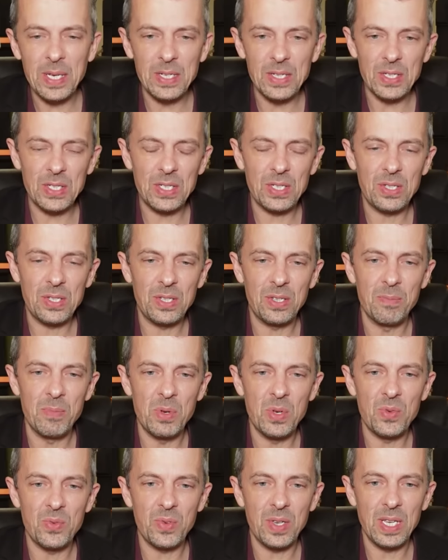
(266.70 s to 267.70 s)
because the
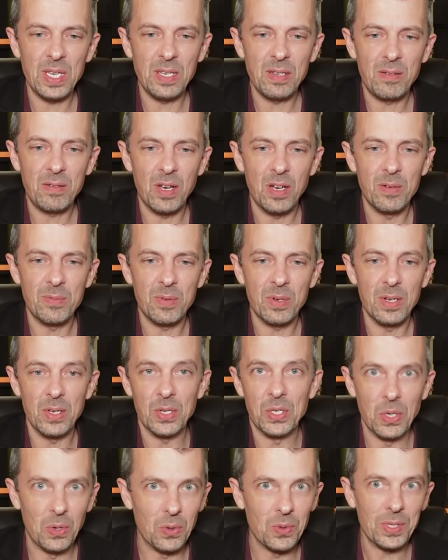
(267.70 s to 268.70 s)
movie Cobra
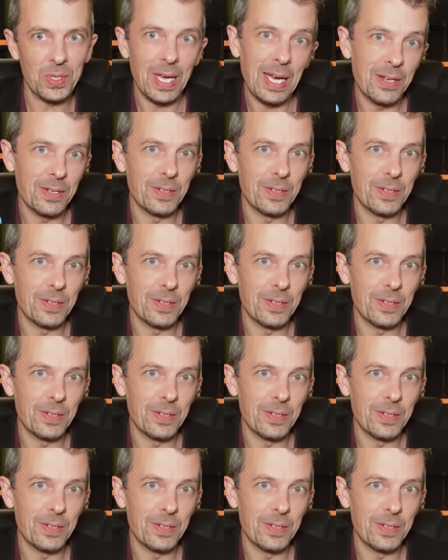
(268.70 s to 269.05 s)
Assault